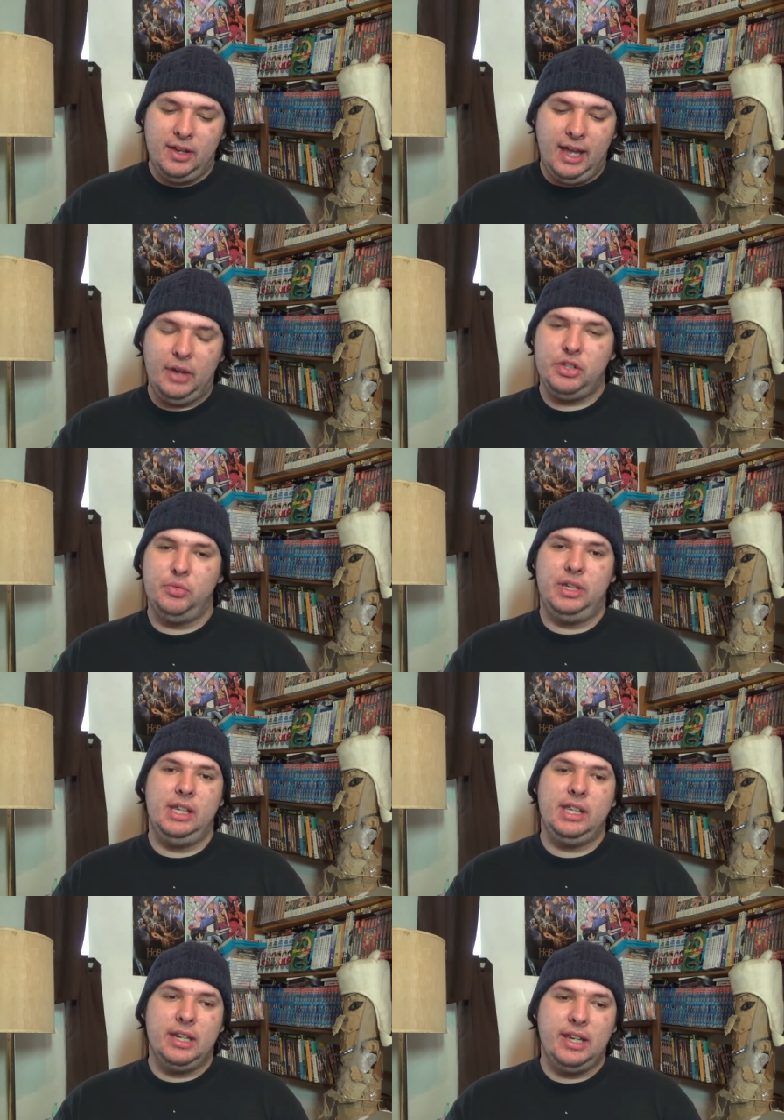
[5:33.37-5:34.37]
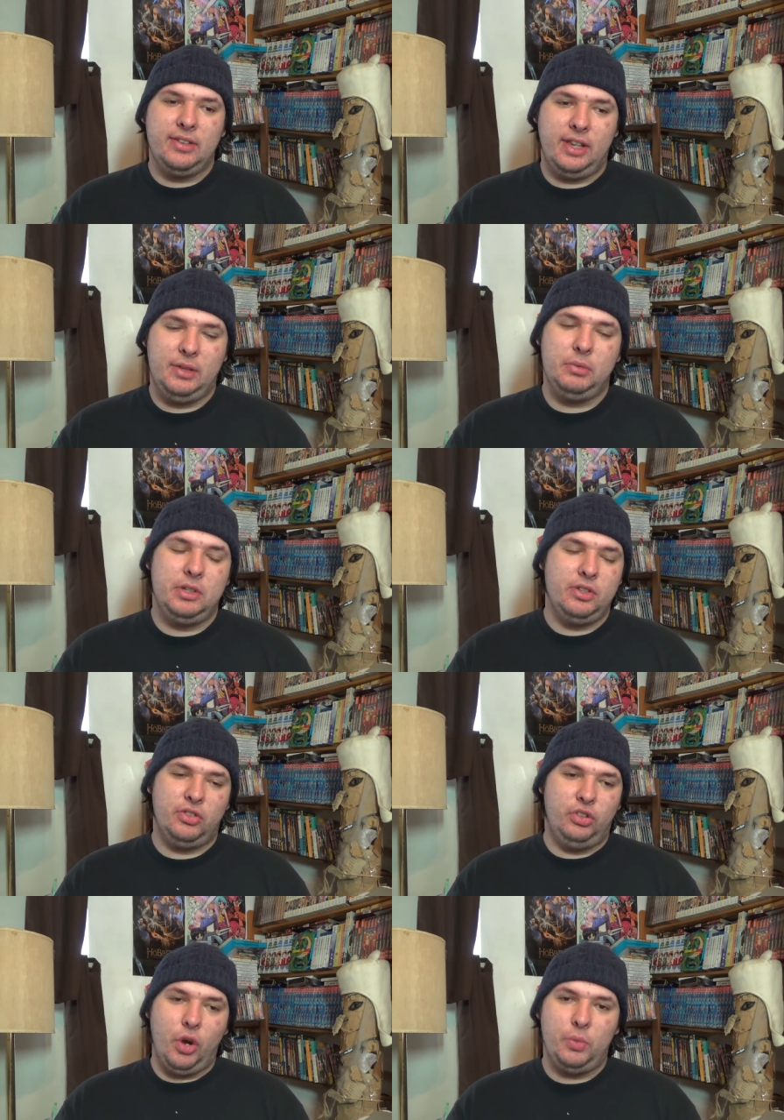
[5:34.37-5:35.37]
how unique it is, how you
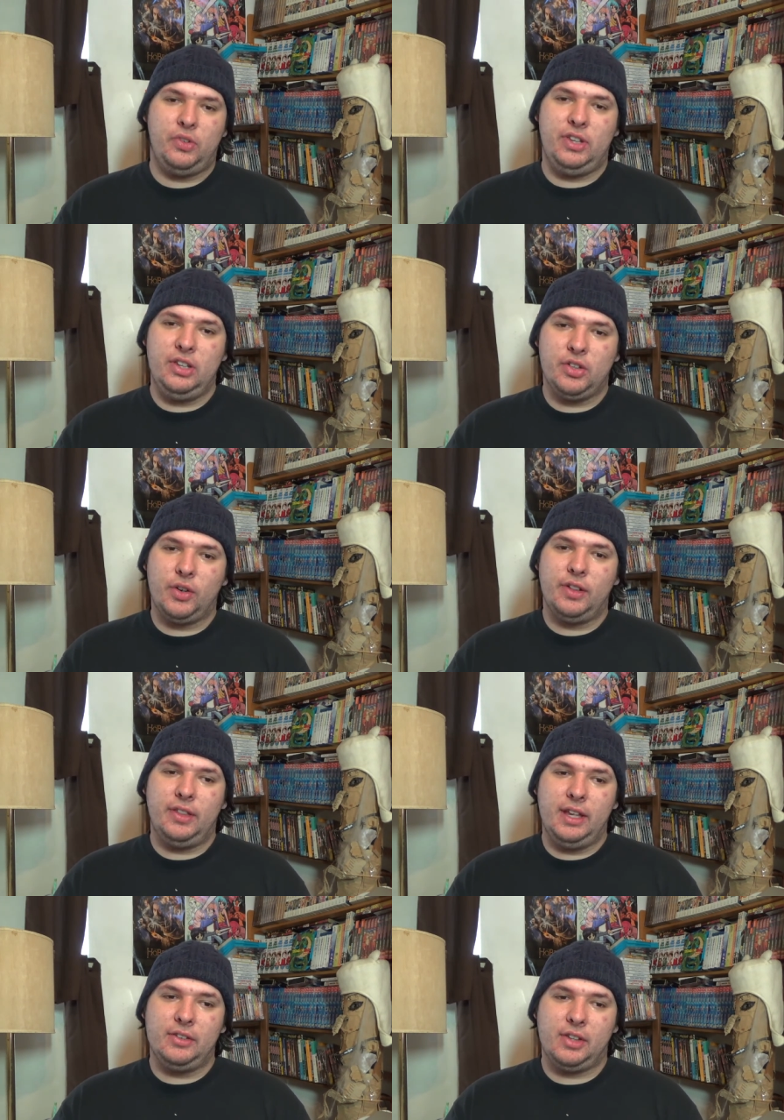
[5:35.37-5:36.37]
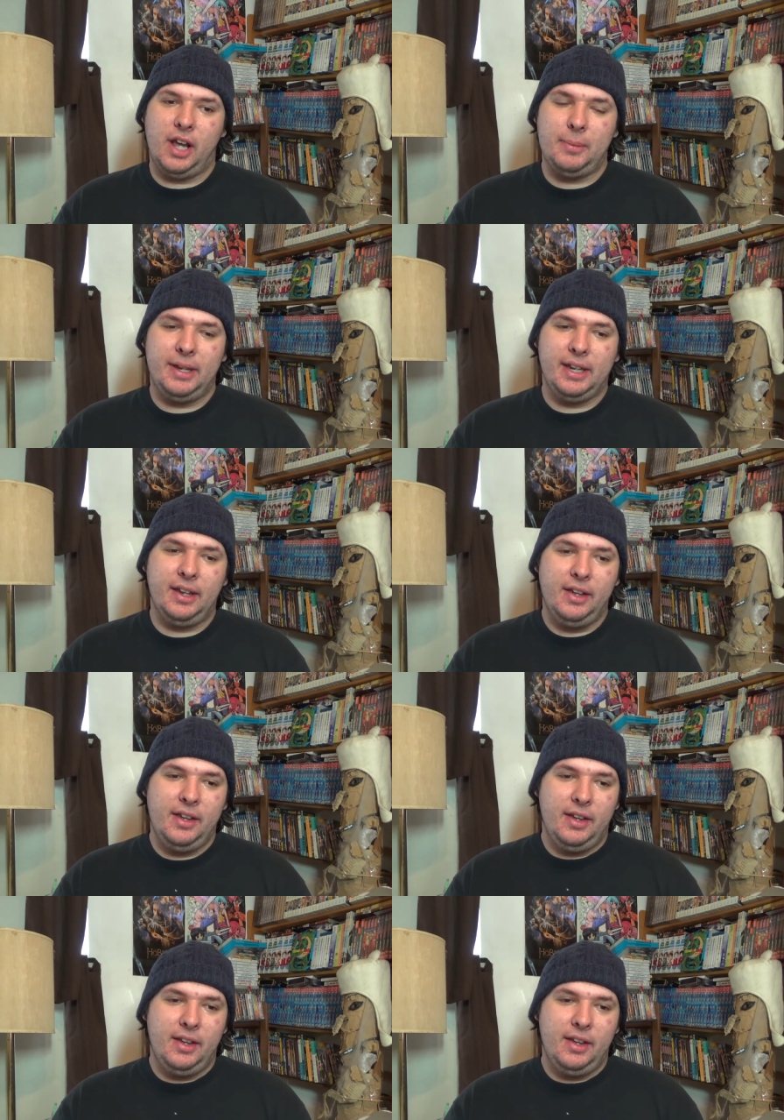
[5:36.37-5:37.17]
just don't see certain things coming.